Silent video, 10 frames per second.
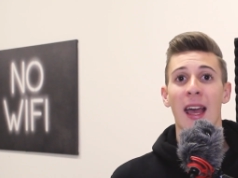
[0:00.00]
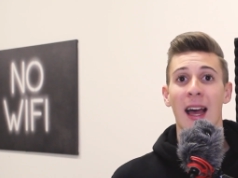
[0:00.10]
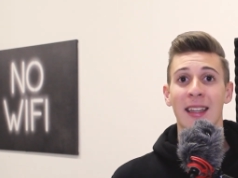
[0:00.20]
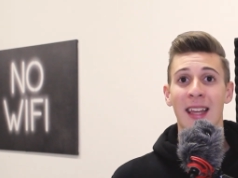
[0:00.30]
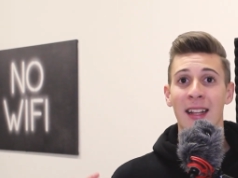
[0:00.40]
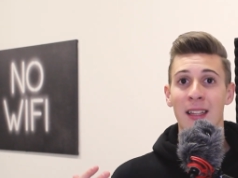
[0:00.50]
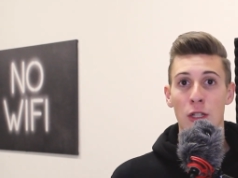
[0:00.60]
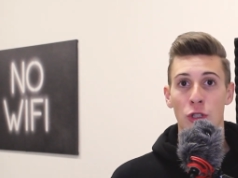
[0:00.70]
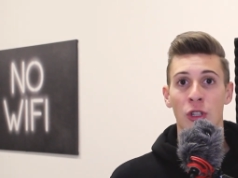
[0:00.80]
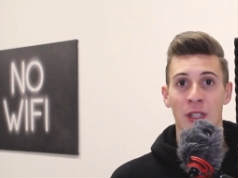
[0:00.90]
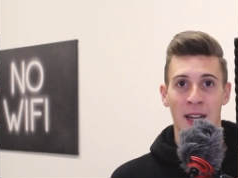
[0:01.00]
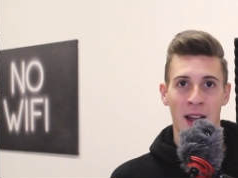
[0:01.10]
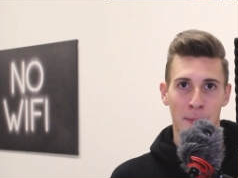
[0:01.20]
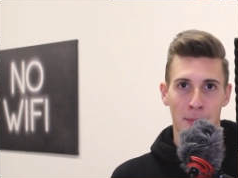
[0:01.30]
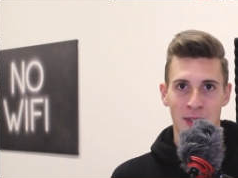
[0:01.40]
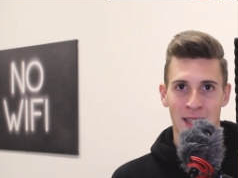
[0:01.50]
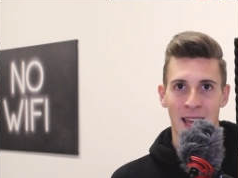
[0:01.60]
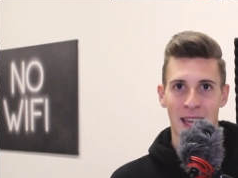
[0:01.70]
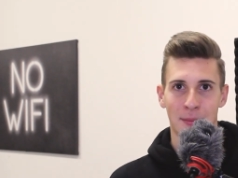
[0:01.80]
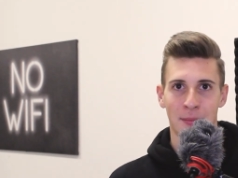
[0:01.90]
At the end, it's just a numbers
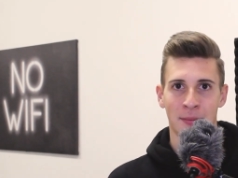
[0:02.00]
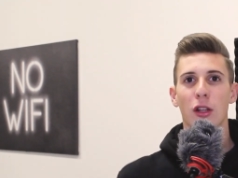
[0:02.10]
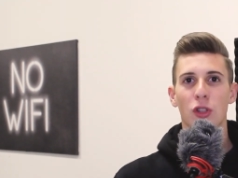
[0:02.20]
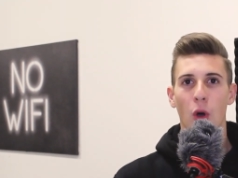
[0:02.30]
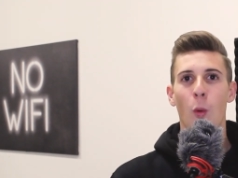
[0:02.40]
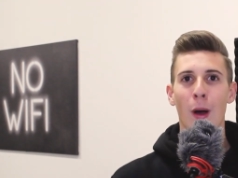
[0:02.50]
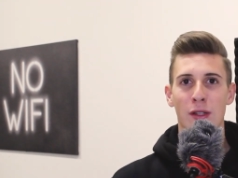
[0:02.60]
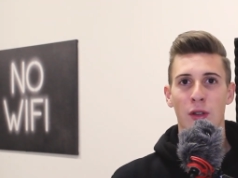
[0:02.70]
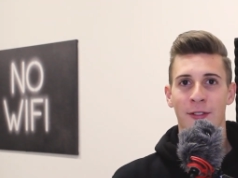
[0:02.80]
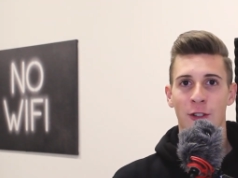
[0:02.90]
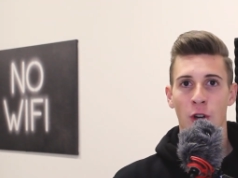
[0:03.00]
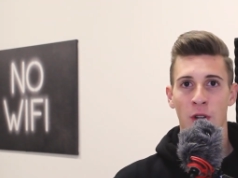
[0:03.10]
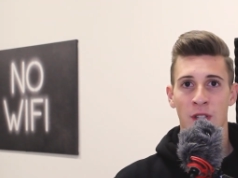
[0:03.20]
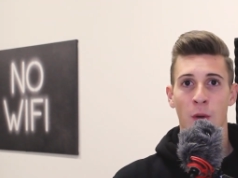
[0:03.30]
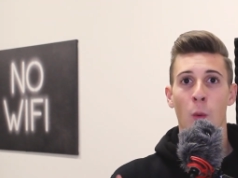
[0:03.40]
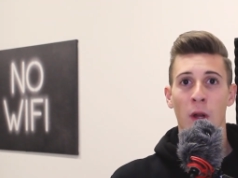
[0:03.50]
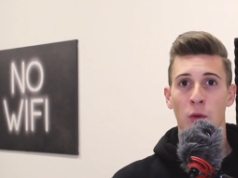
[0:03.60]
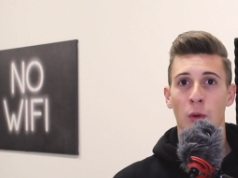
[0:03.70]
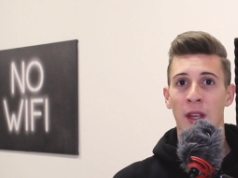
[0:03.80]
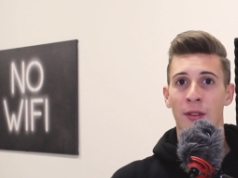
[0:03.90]
game. So once you have chosen what
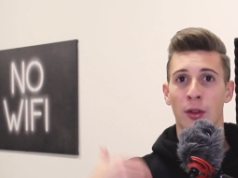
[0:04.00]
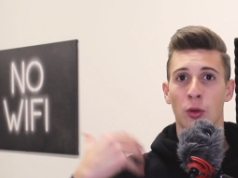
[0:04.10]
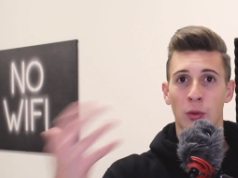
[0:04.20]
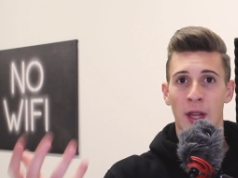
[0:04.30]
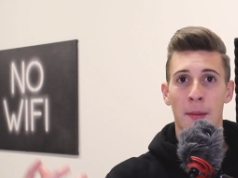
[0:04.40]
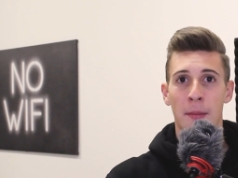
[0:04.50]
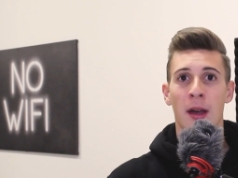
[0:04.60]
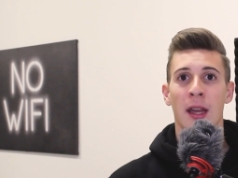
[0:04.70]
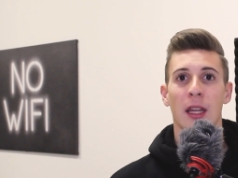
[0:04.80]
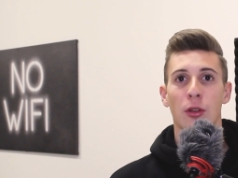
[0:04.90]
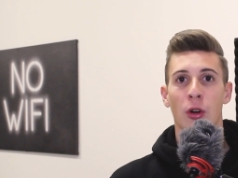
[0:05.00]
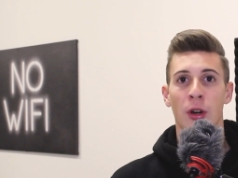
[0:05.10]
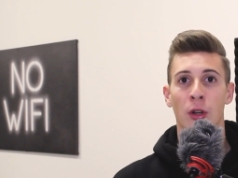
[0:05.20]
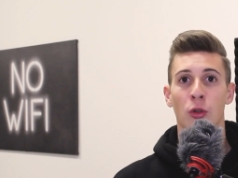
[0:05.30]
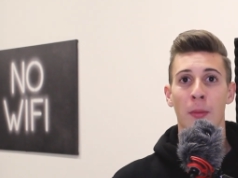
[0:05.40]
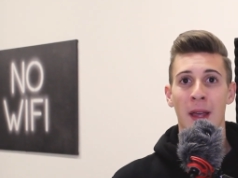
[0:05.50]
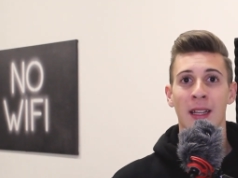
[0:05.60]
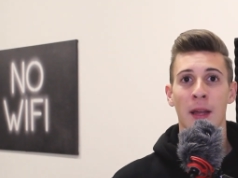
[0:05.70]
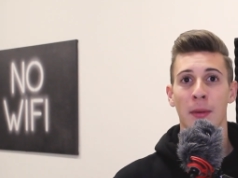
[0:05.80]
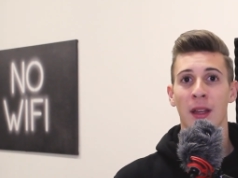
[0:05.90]
to give to them in order to
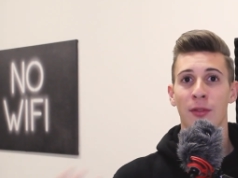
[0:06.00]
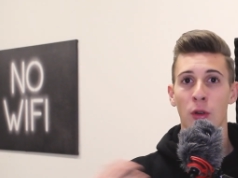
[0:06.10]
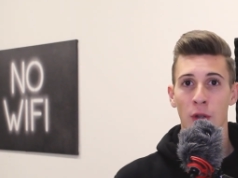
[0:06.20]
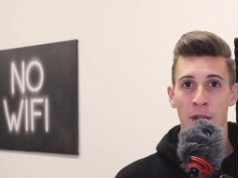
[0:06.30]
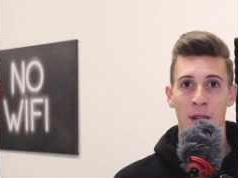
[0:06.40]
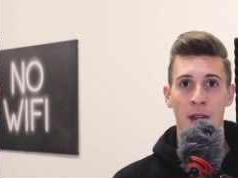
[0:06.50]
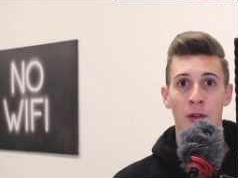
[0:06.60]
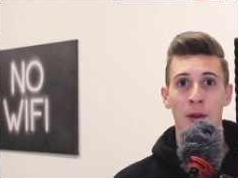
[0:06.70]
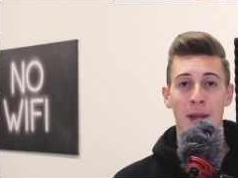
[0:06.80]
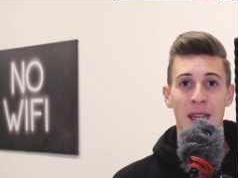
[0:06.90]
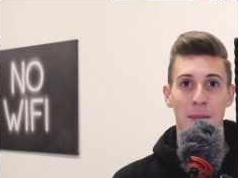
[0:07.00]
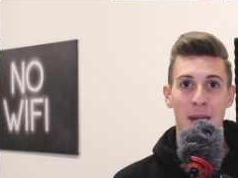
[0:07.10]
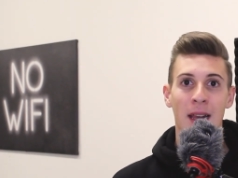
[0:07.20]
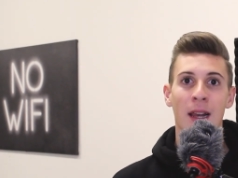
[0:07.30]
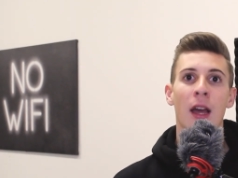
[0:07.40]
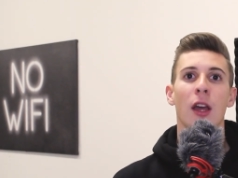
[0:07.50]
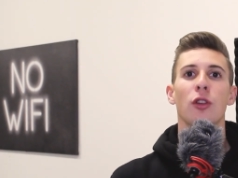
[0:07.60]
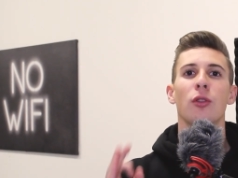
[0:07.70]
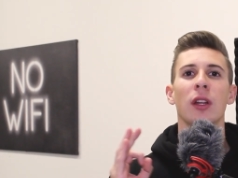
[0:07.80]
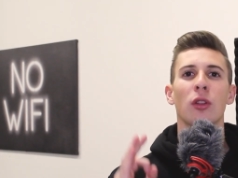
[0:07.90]
make them give you their email,
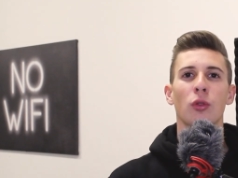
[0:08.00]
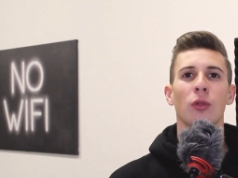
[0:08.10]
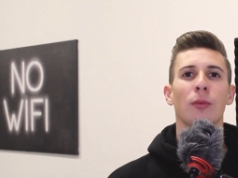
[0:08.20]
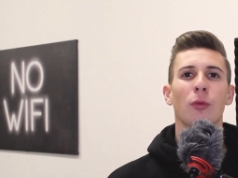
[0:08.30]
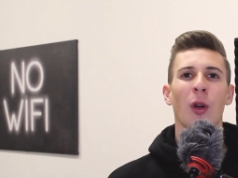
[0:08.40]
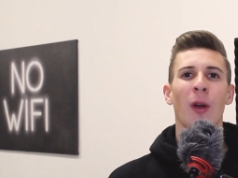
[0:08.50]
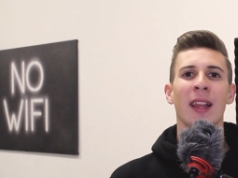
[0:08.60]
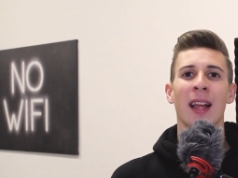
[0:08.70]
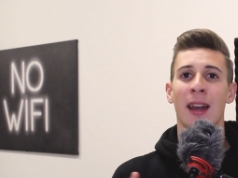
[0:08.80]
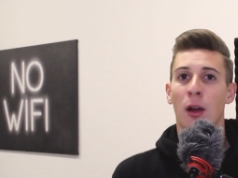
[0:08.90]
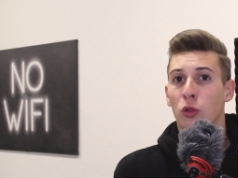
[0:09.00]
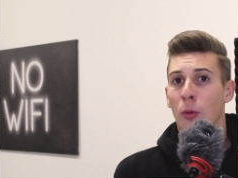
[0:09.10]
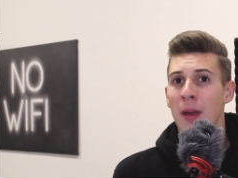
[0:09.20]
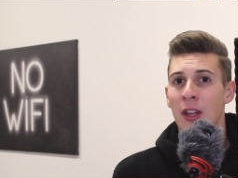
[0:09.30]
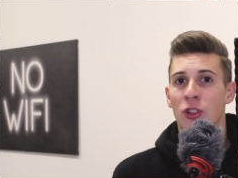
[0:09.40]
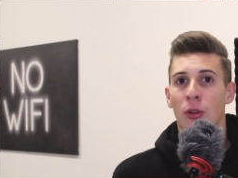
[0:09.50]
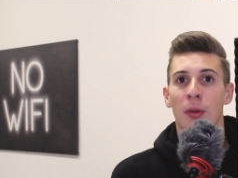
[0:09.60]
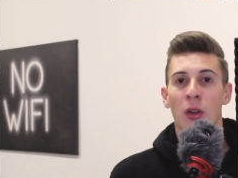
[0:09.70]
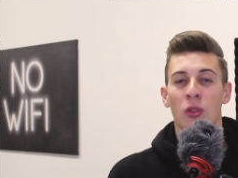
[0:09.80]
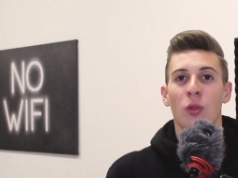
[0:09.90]
you need to create an automation,
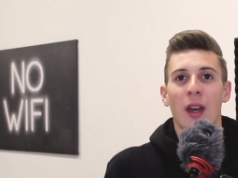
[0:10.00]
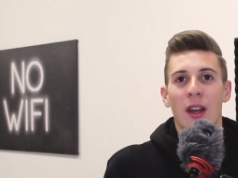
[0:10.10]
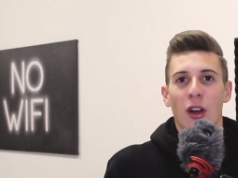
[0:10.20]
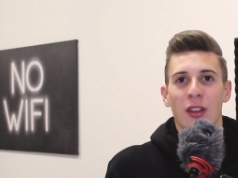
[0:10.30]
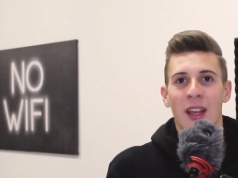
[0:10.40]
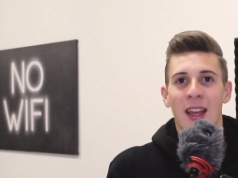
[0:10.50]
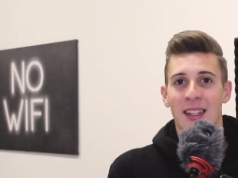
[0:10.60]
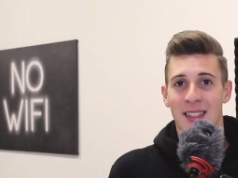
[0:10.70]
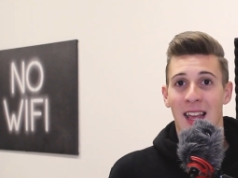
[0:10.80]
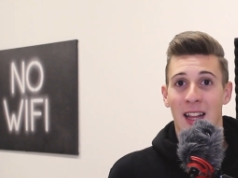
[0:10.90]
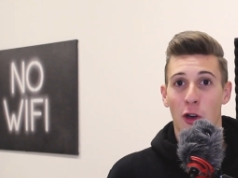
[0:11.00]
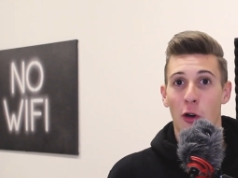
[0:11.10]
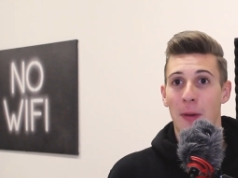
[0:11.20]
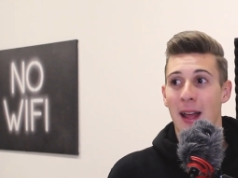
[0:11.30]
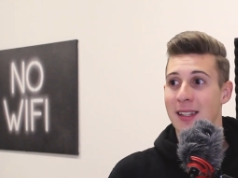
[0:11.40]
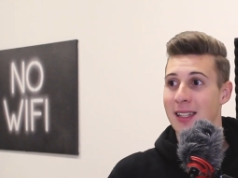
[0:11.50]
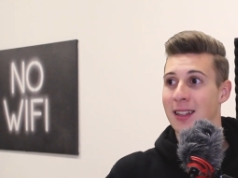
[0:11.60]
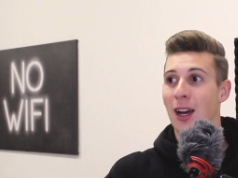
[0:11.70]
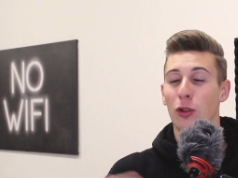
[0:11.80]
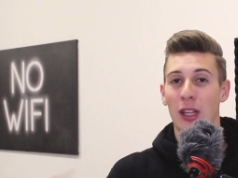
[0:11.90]
because you cannot stay at home and
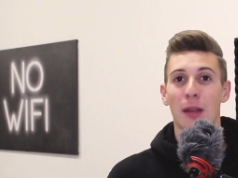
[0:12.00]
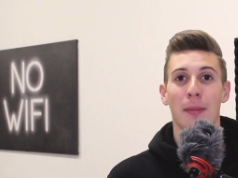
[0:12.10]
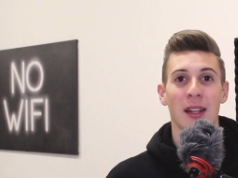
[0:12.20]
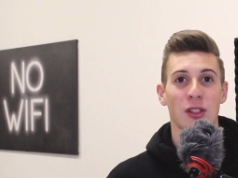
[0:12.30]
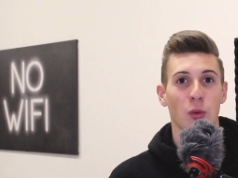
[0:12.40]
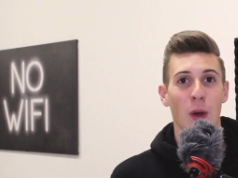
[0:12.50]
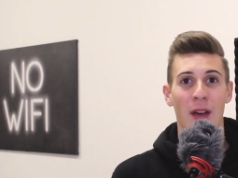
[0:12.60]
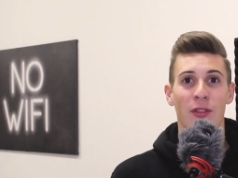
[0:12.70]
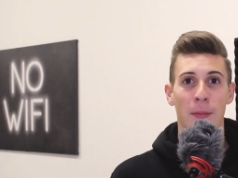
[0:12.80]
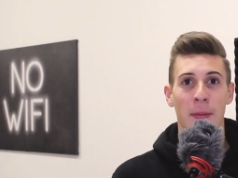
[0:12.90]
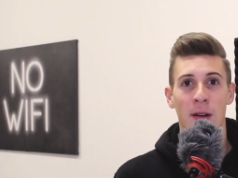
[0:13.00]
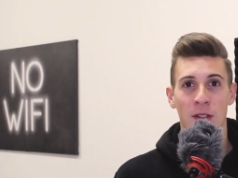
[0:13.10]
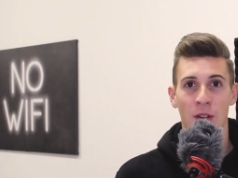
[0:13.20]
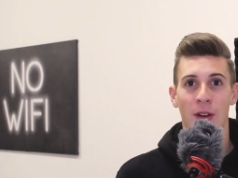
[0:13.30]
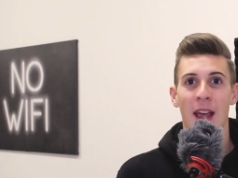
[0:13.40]
send out emails to every person